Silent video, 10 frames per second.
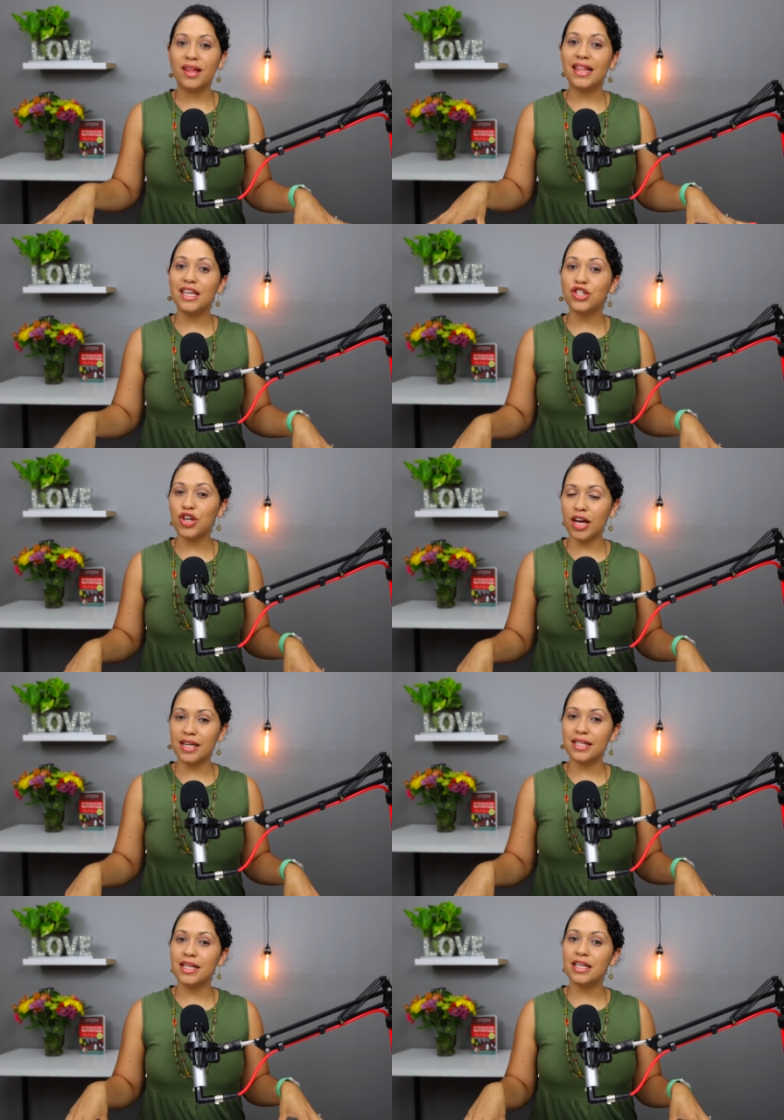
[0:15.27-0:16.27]
This
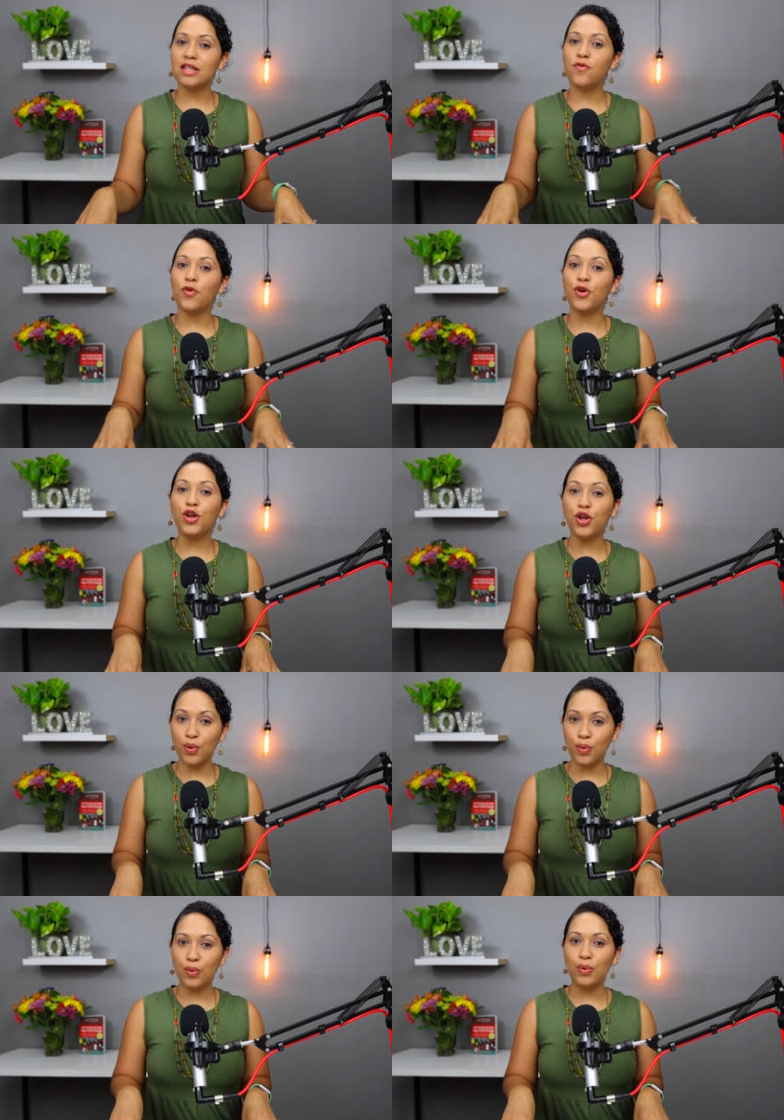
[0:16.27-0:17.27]
checklist is for
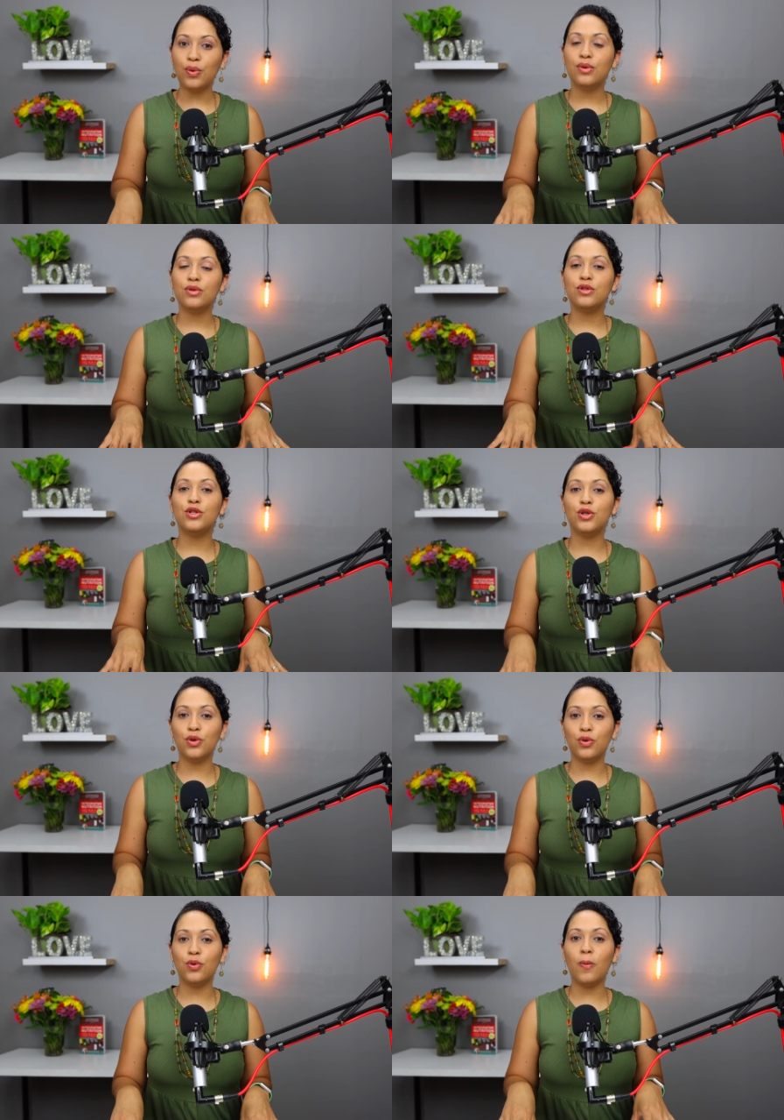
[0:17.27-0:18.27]
you
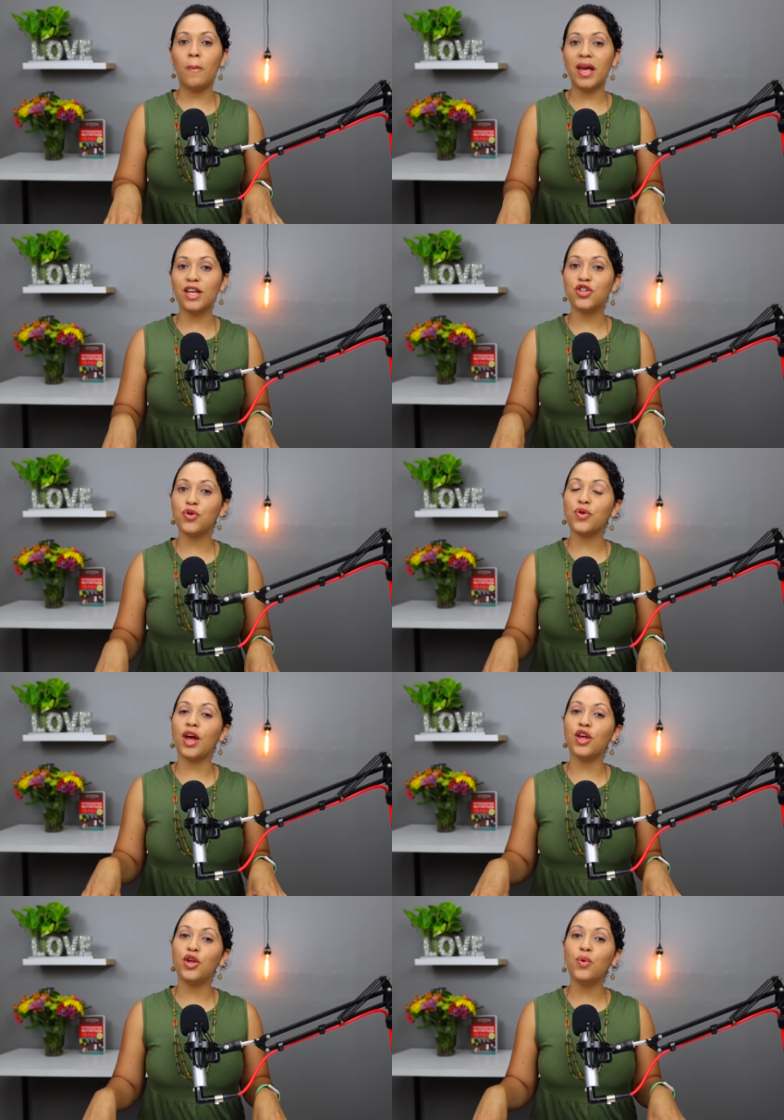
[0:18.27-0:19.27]
to make sure
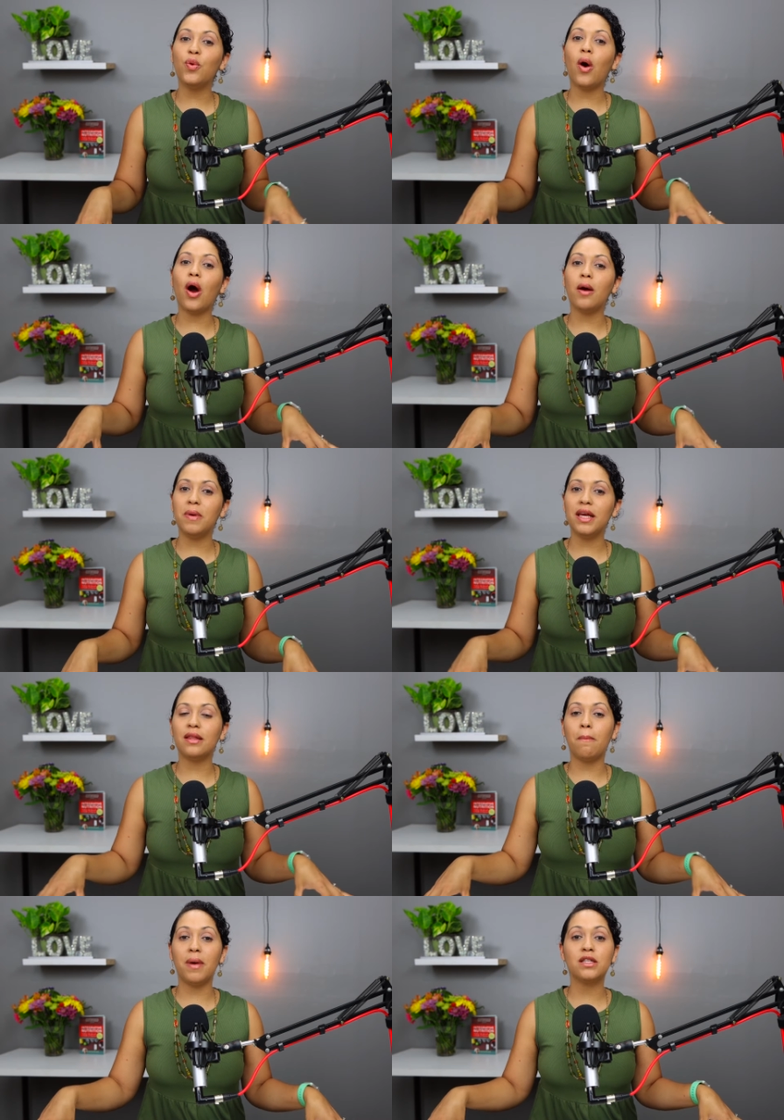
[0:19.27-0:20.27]
that you are
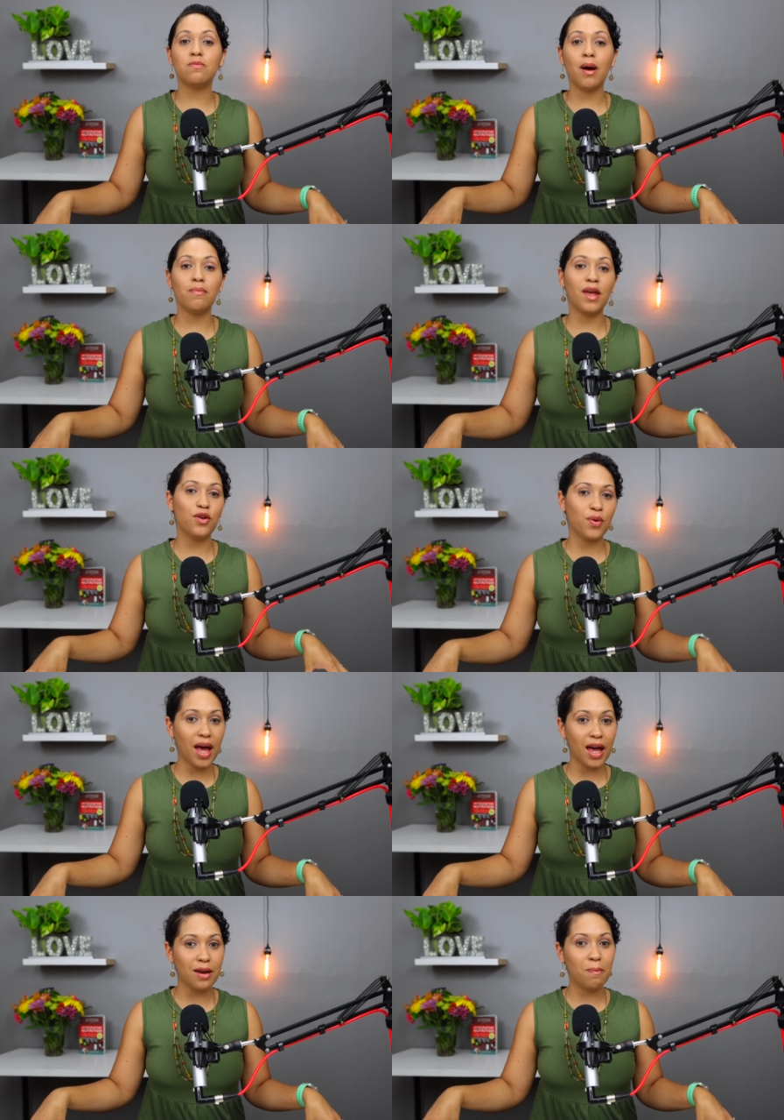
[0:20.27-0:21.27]
being the best mom that you
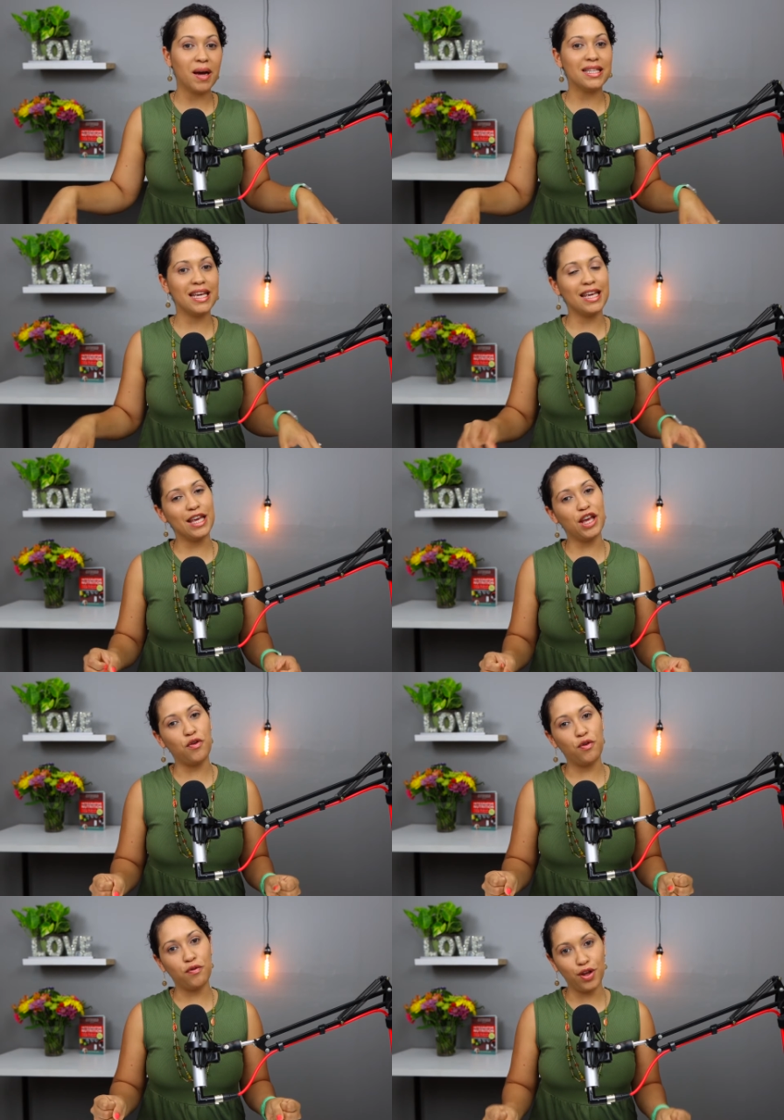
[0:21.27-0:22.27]
can by taking
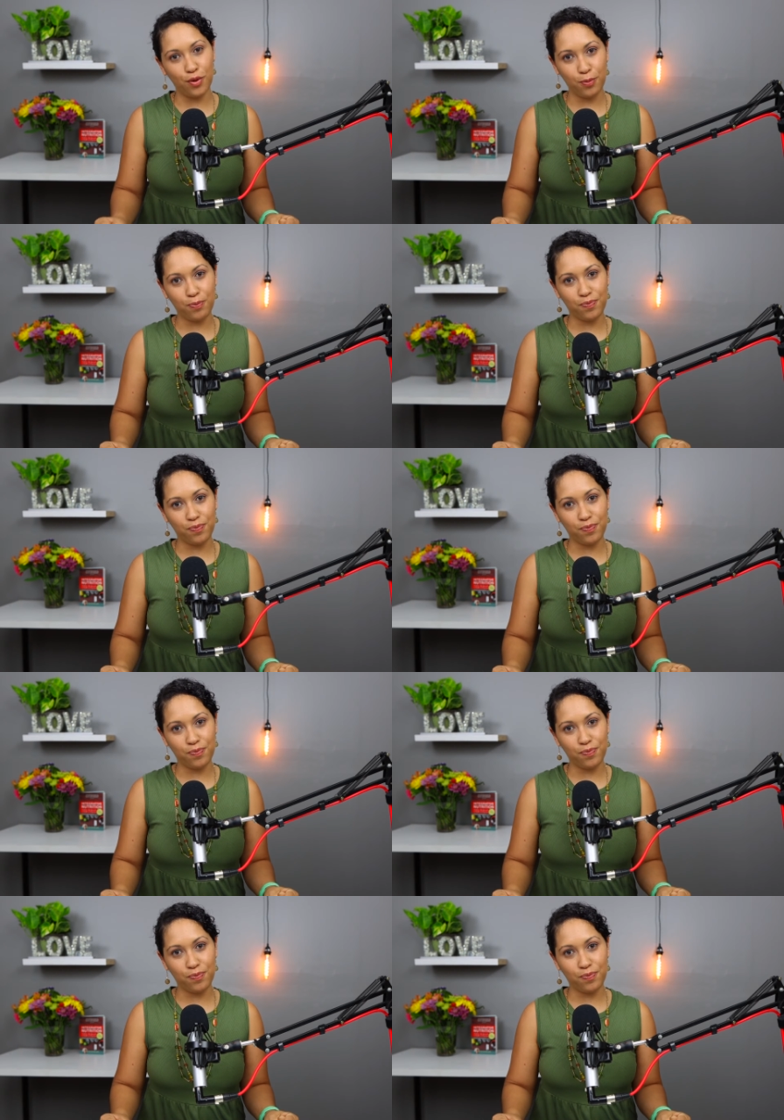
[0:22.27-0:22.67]
care of you.